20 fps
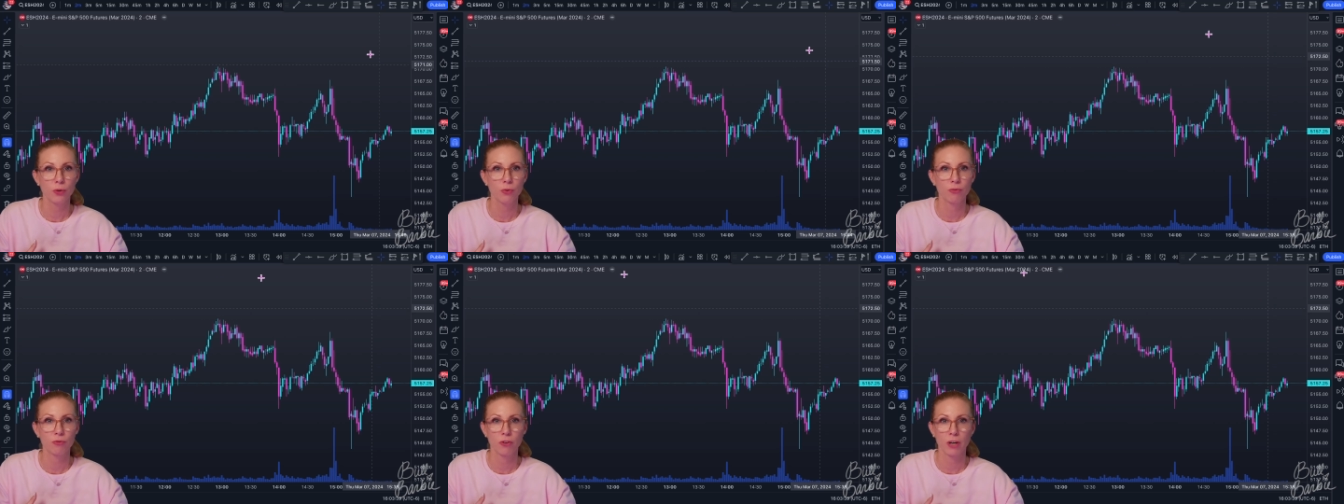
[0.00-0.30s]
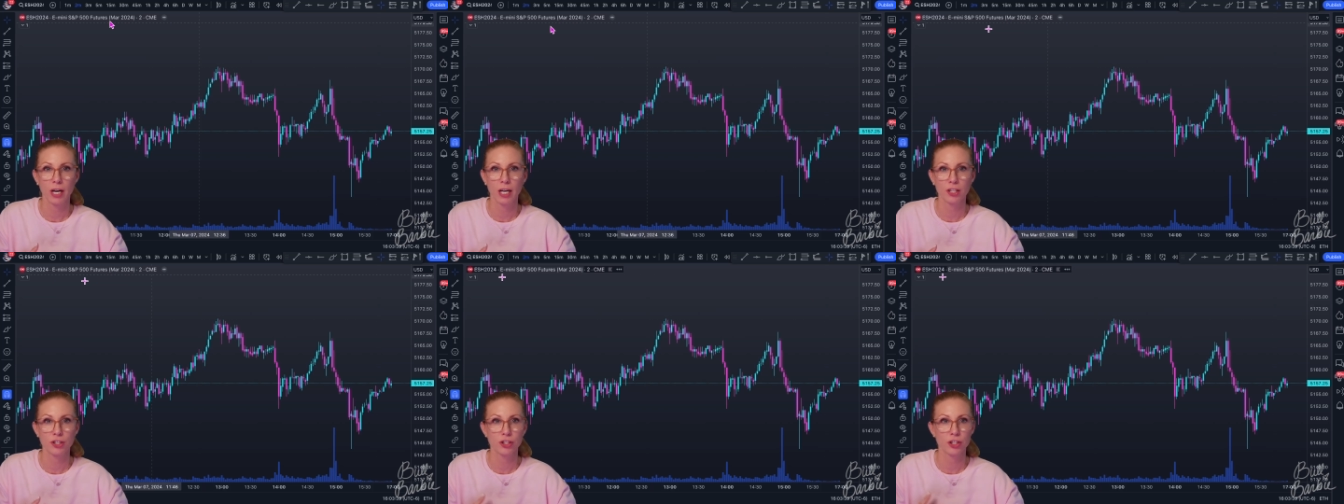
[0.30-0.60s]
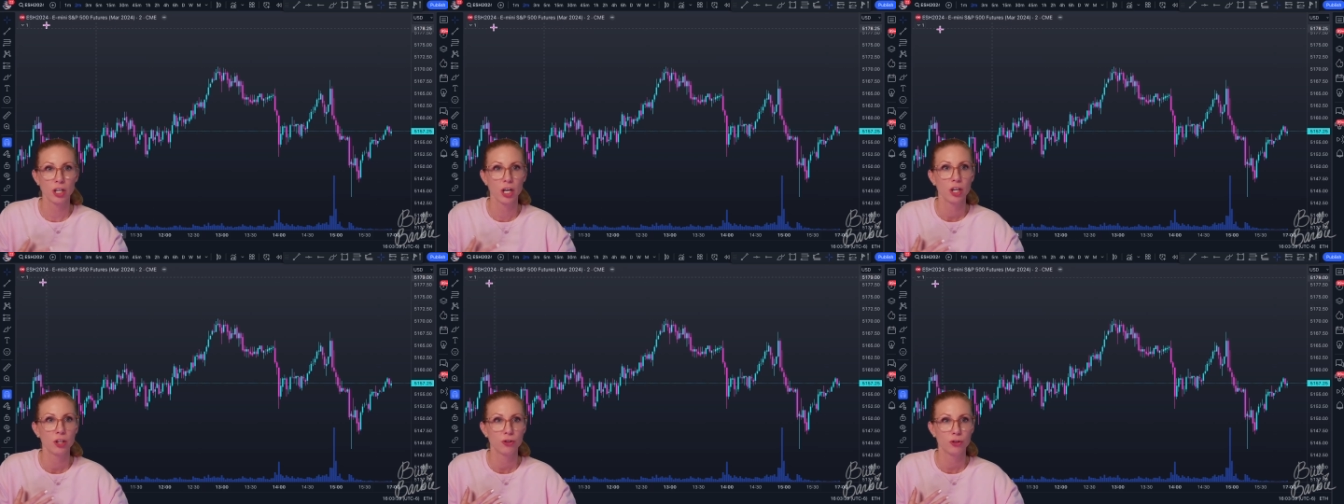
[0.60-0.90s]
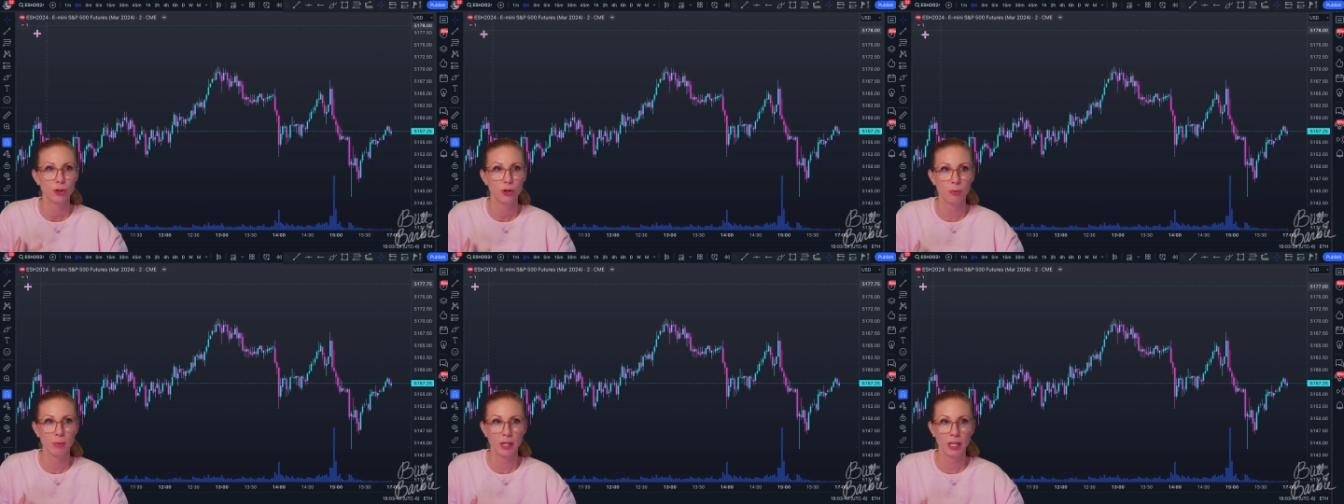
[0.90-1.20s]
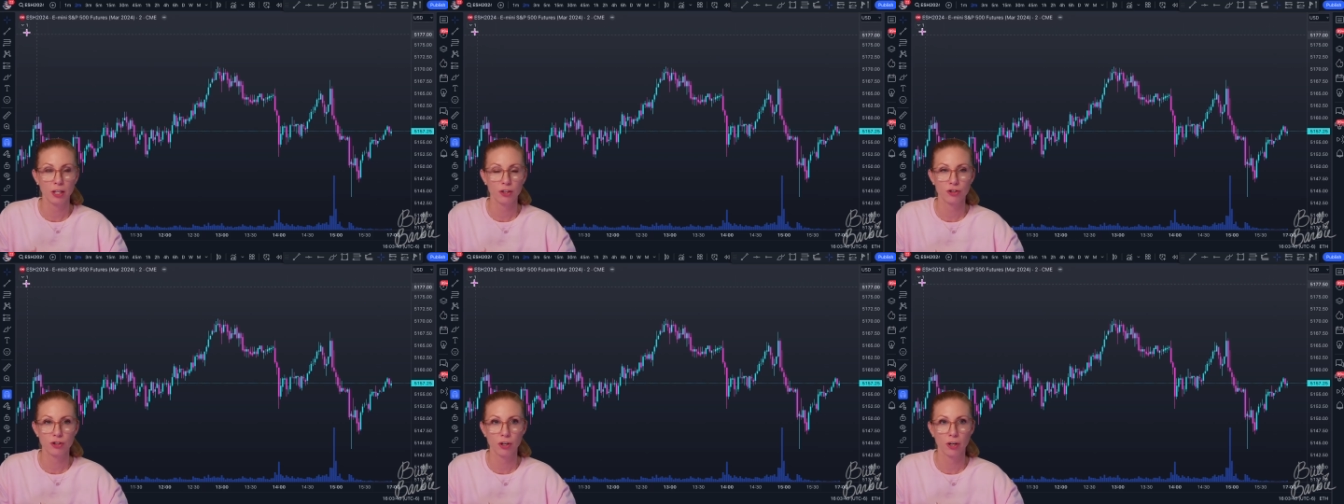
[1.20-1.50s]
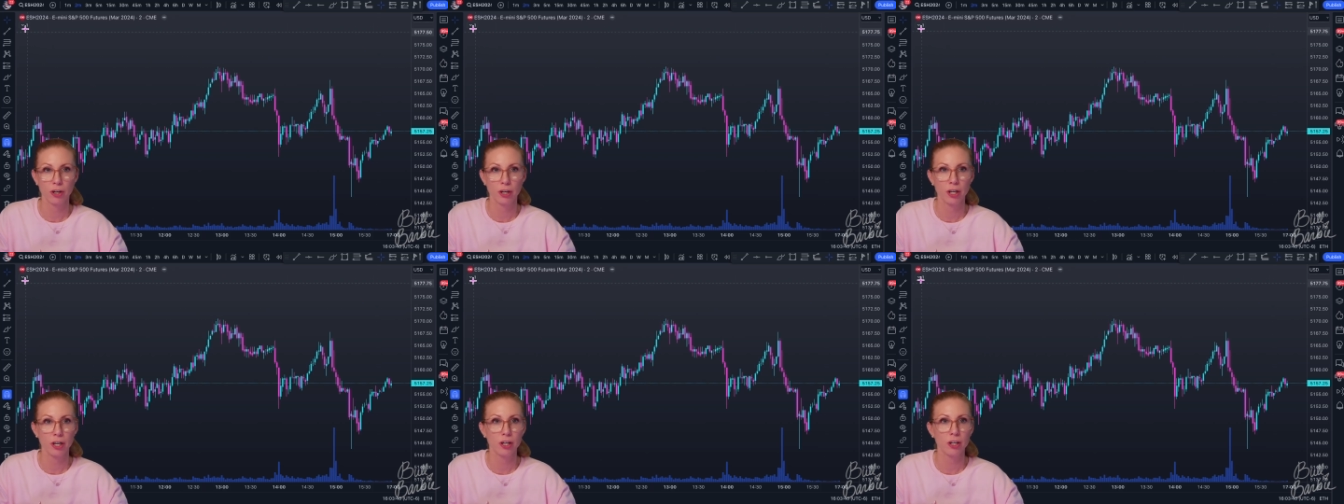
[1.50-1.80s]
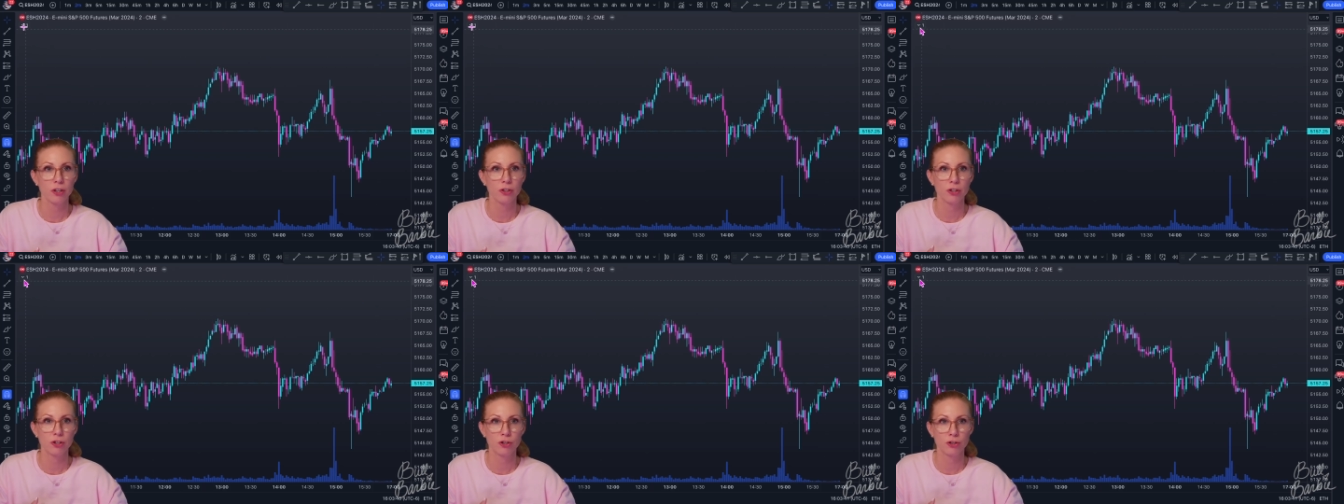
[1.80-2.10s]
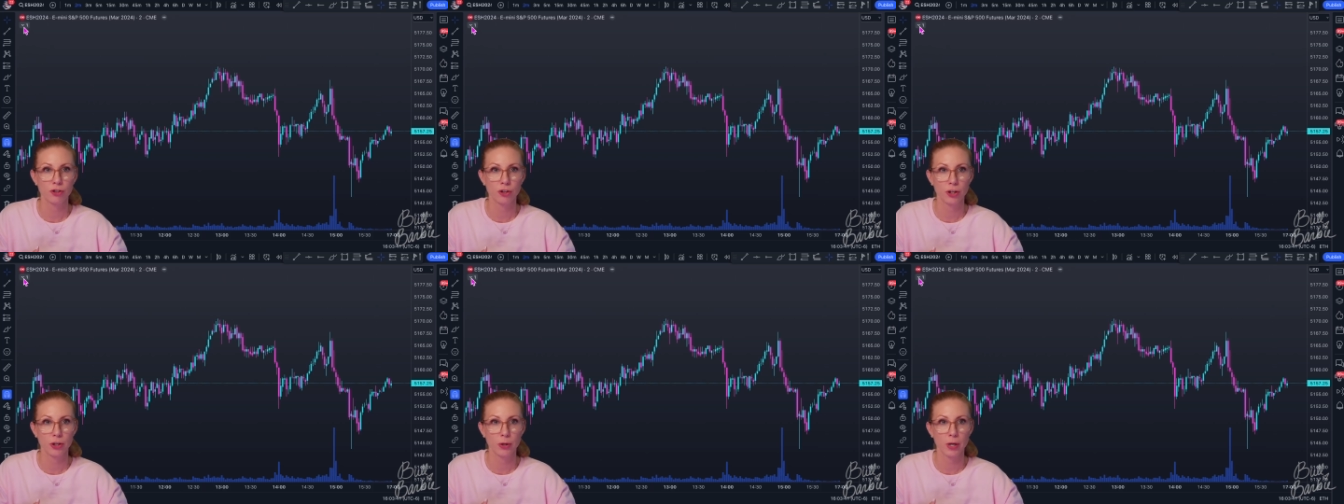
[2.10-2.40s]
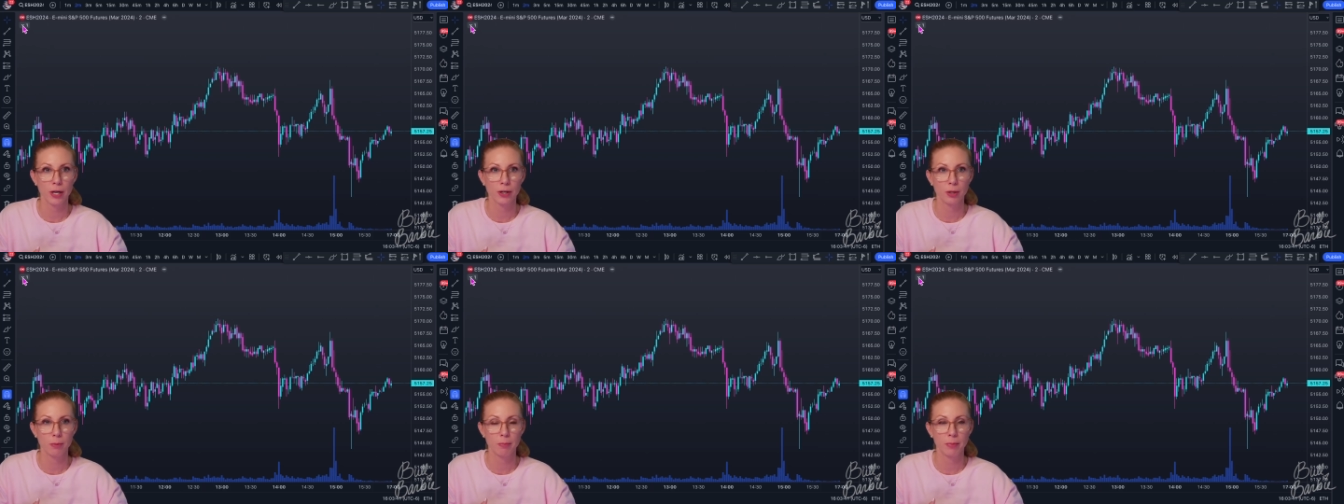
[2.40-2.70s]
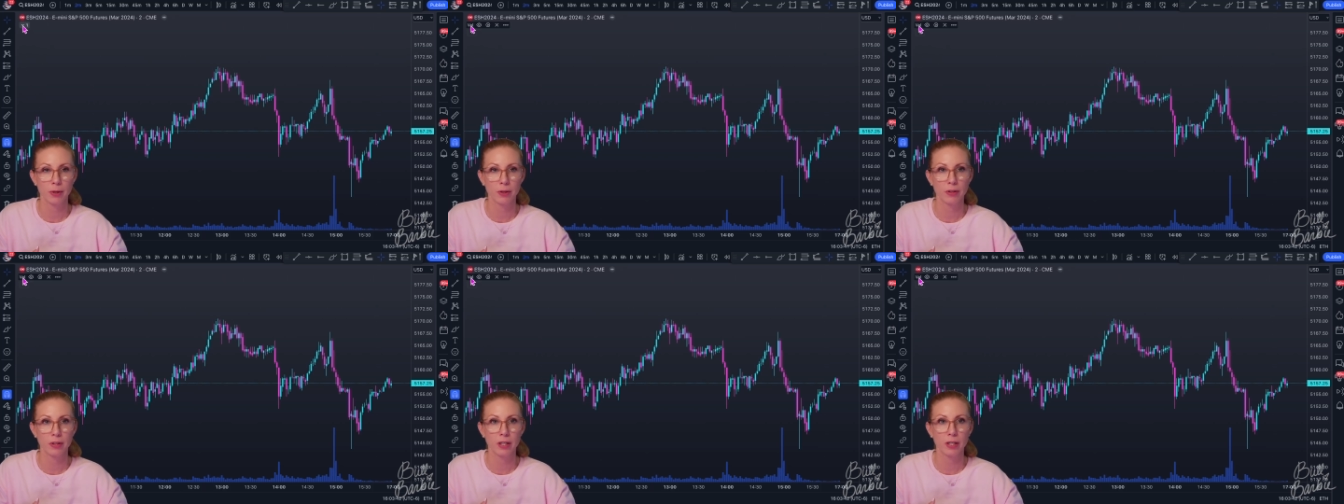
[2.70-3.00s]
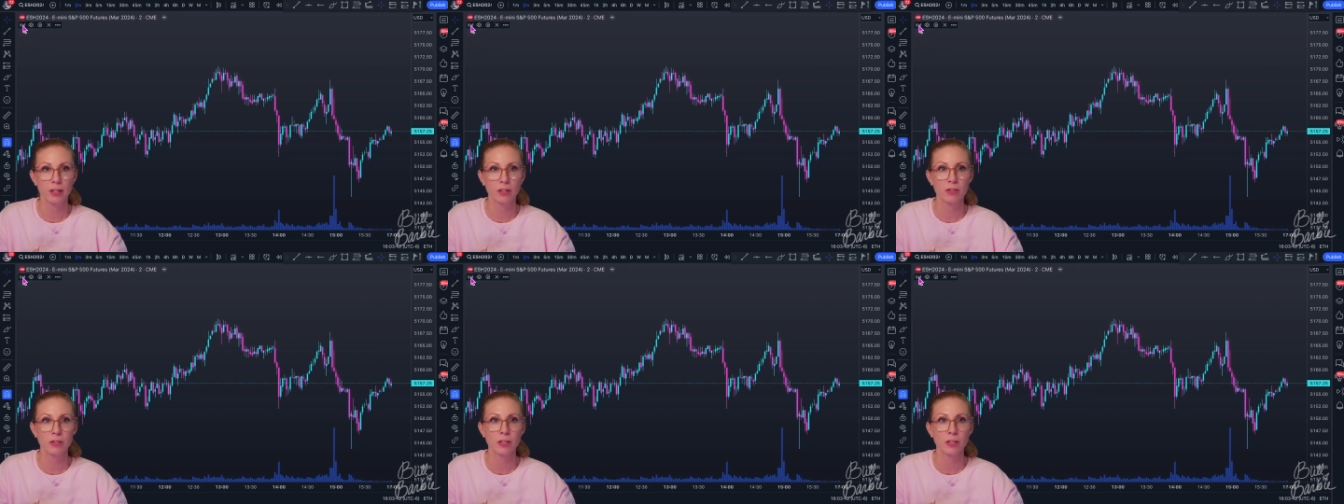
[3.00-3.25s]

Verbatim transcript: fresh two minute chart here to show you how to build this.